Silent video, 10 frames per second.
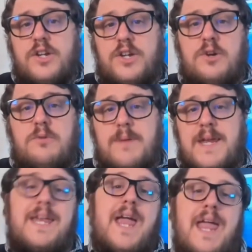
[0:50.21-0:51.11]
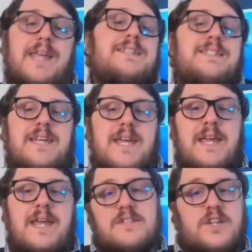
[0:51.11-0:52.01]

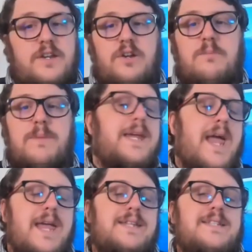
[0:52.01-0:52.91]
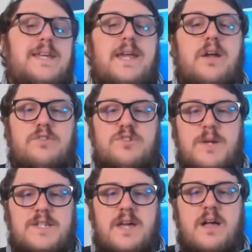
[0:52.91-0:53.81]
QBATE, that's QBATE on
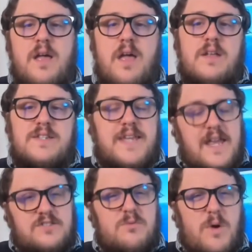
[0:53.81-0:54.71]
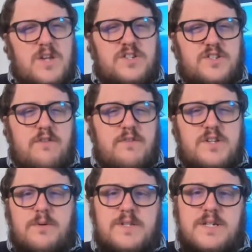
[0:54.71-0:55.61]
Twitter, to get some questions over
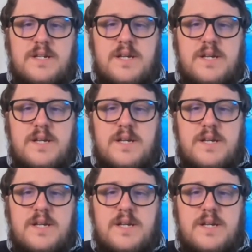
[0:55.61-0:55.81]
to us.